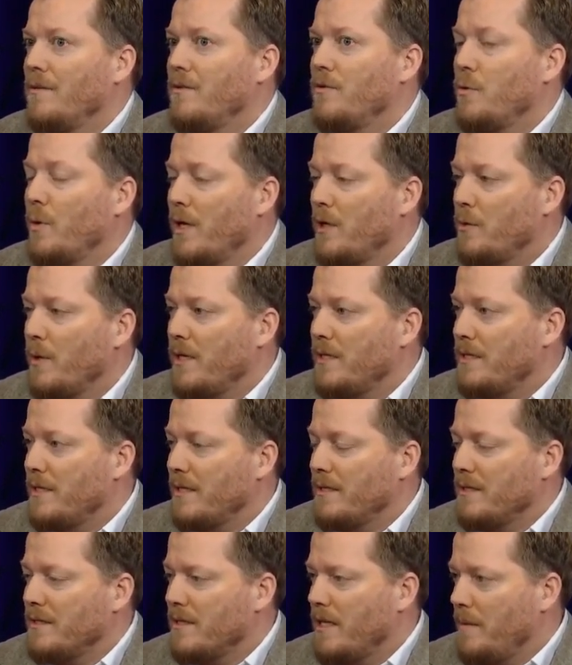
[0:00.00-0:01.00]

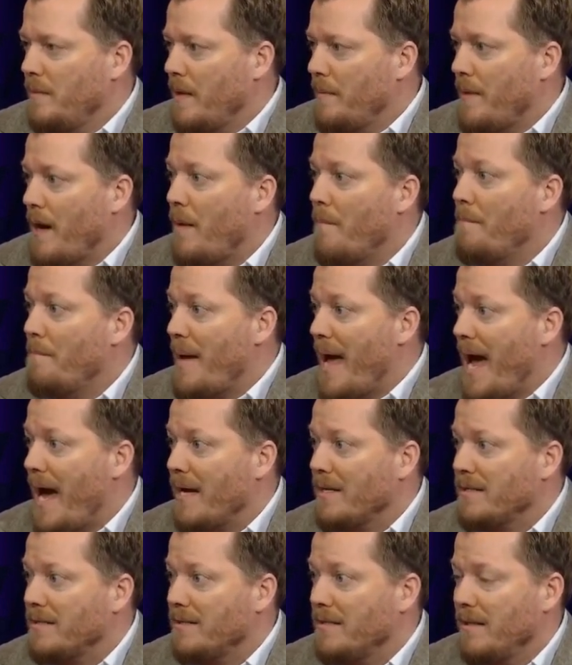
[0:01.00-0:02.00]
2026 is going to be about
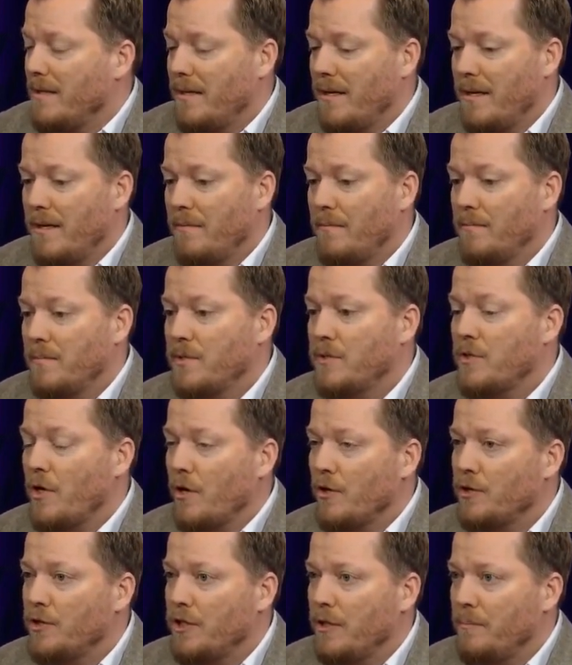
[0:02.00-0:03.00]
mass.
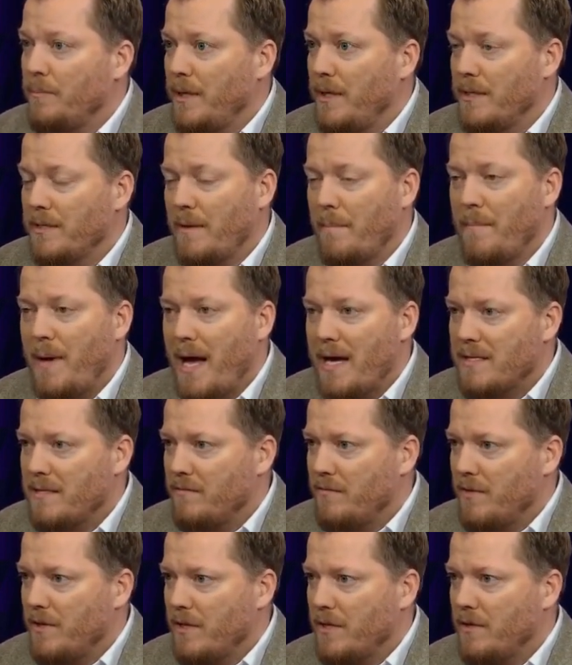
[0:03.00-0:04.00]
Starship is a
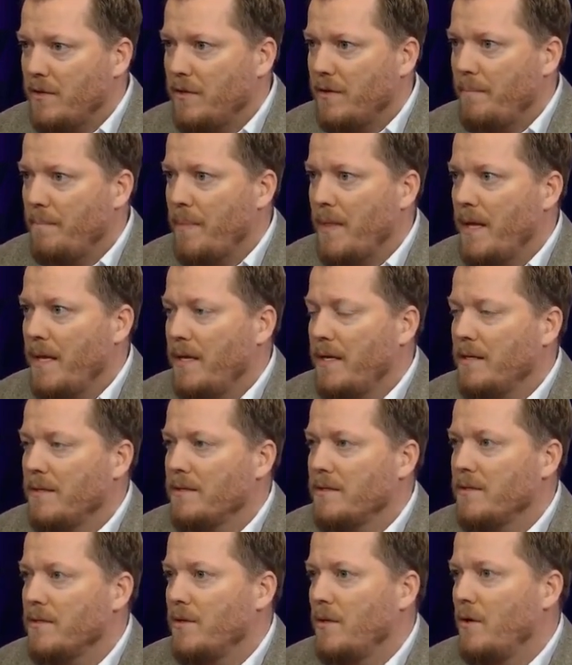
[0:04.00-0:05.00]
massive vehicle. It
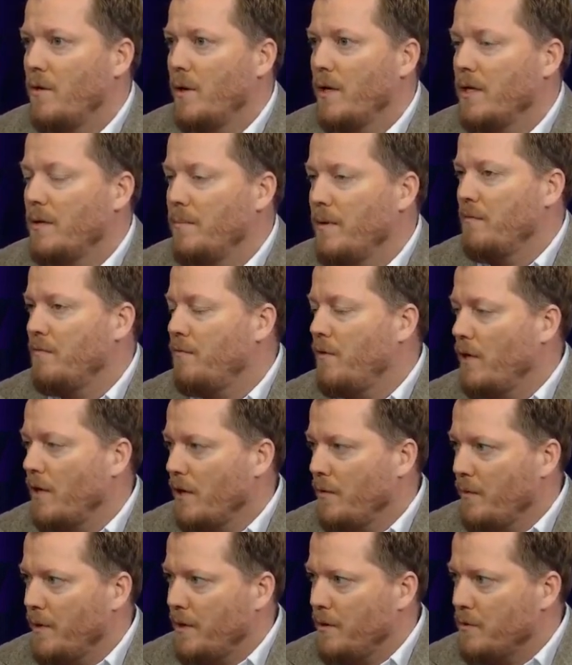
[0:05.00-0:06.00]
is going
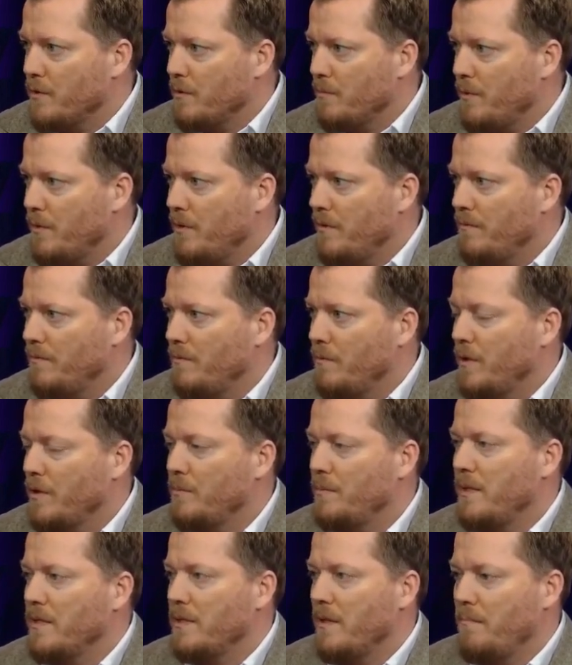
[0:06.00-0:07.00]
fully reusable,
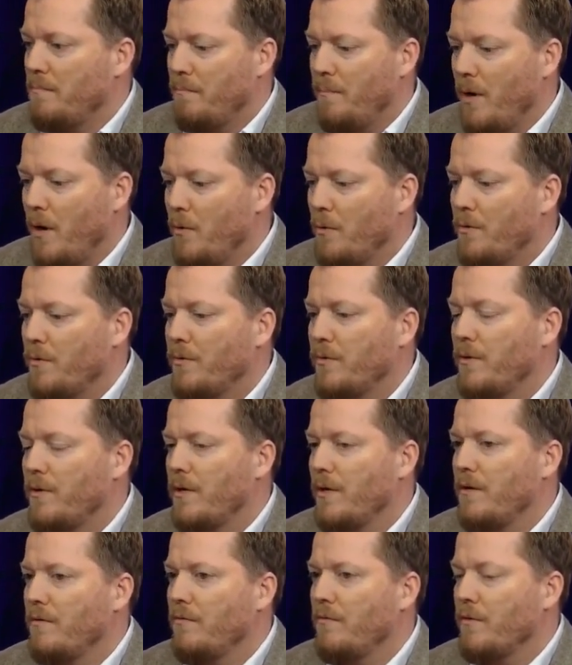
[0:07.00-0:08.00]
which means that both
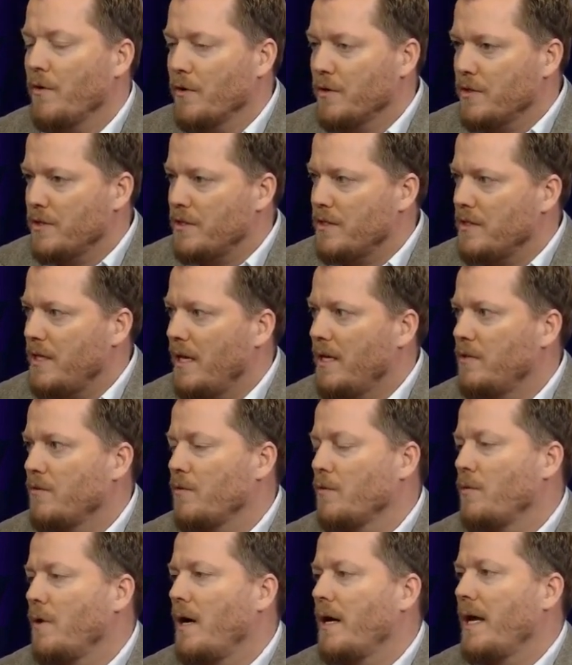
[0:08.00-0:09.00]
the first stage of
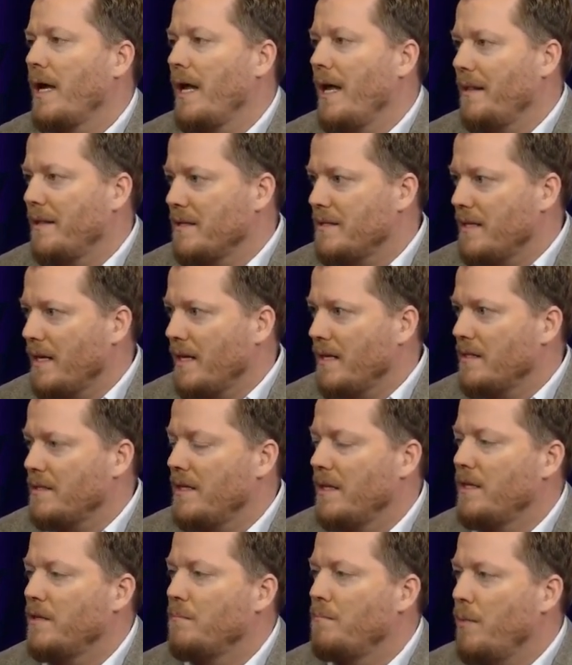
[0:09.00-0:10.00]
the rocket and the second
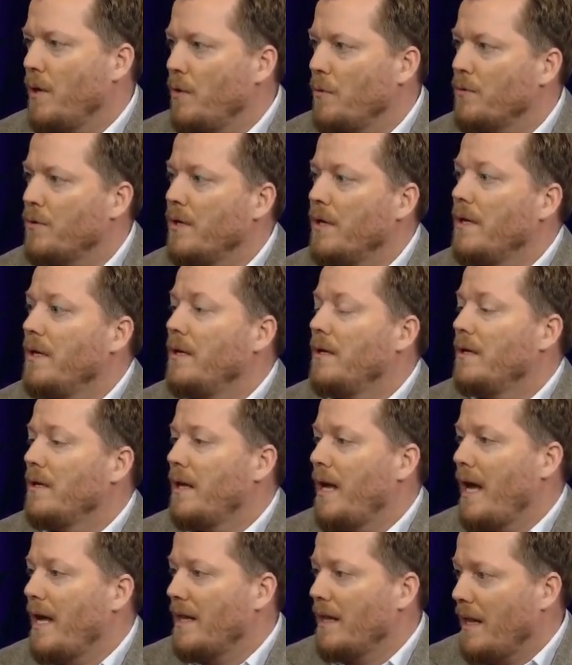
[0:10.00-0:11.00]
stage both
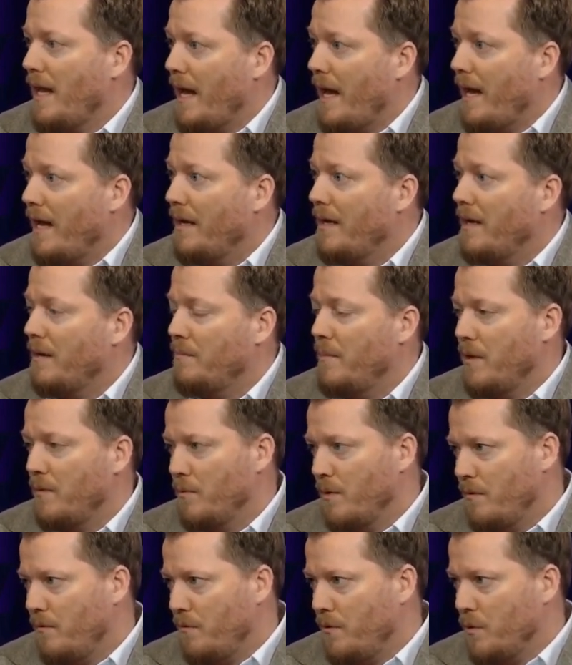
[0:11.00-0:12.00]
can land and be
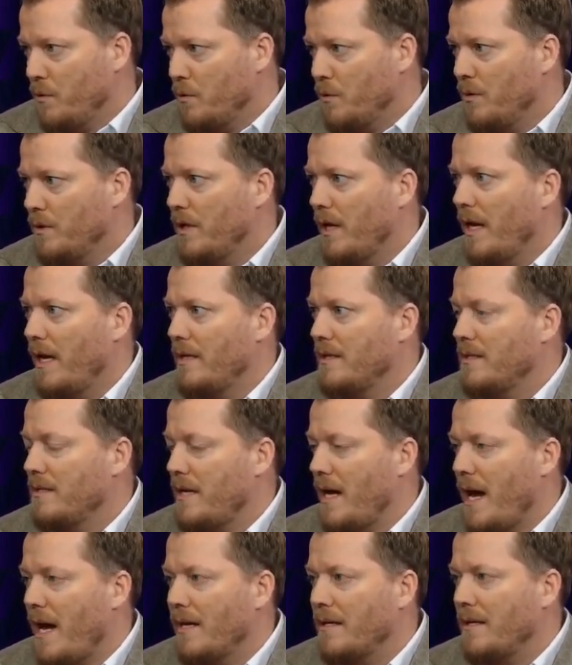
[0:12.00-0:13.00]
refueled and
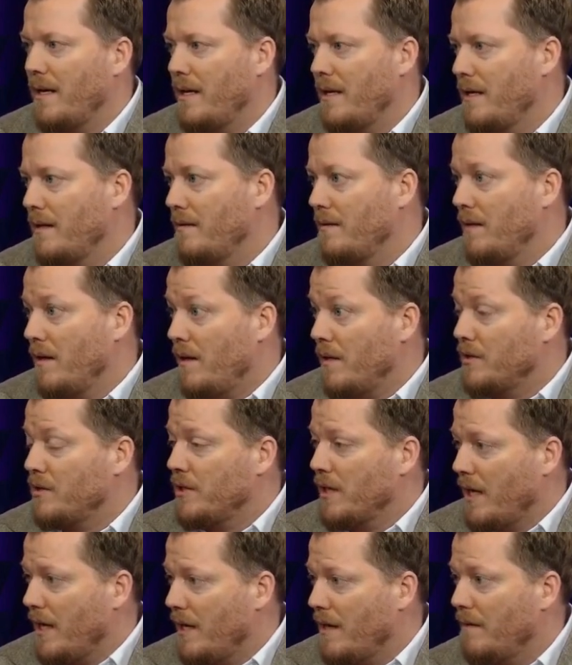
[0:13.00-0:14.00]
stacked and
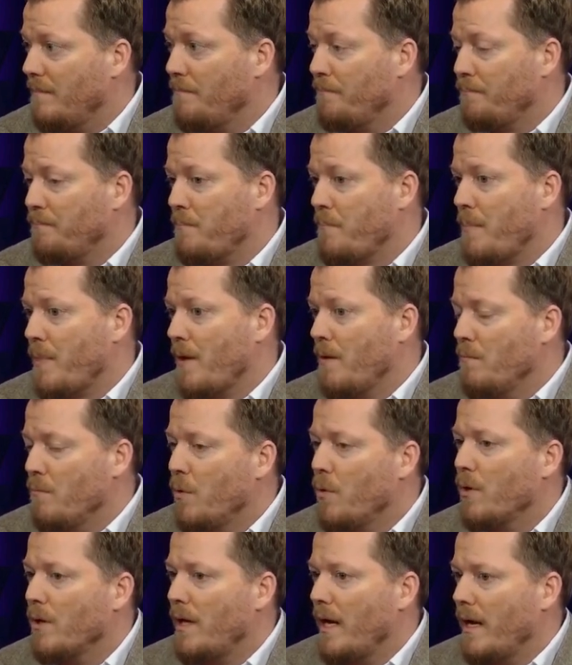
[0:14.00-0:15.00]
launched again,
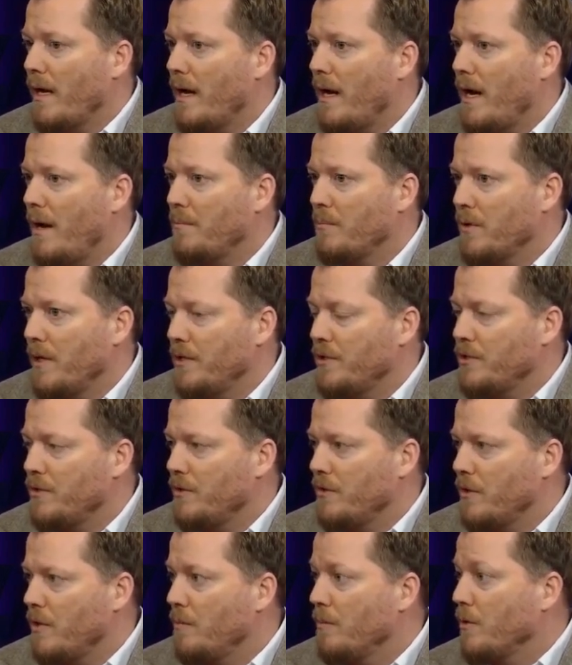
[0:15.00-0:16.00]
more like
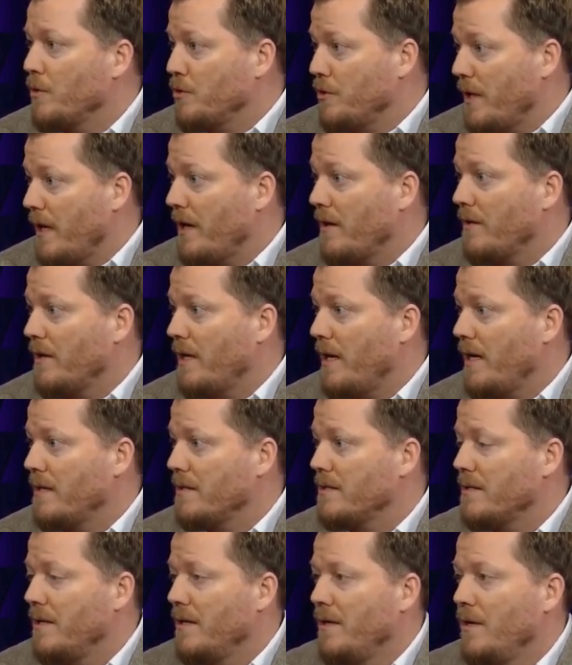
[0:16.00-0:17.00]
operational commercial
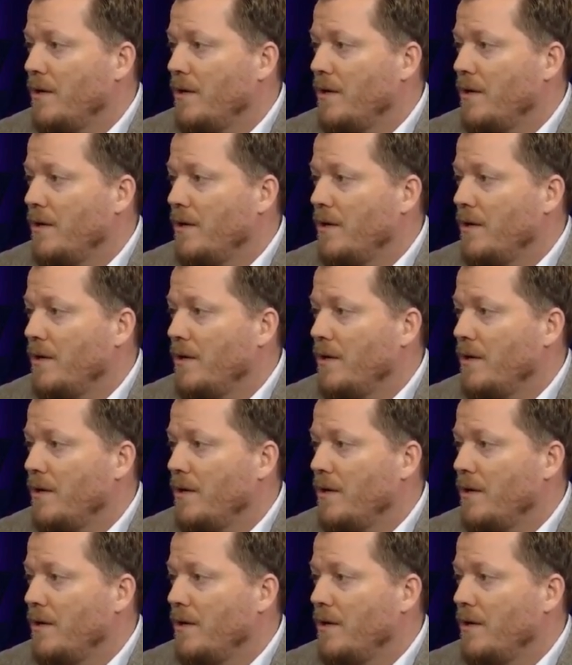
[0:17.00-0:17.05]
airlines,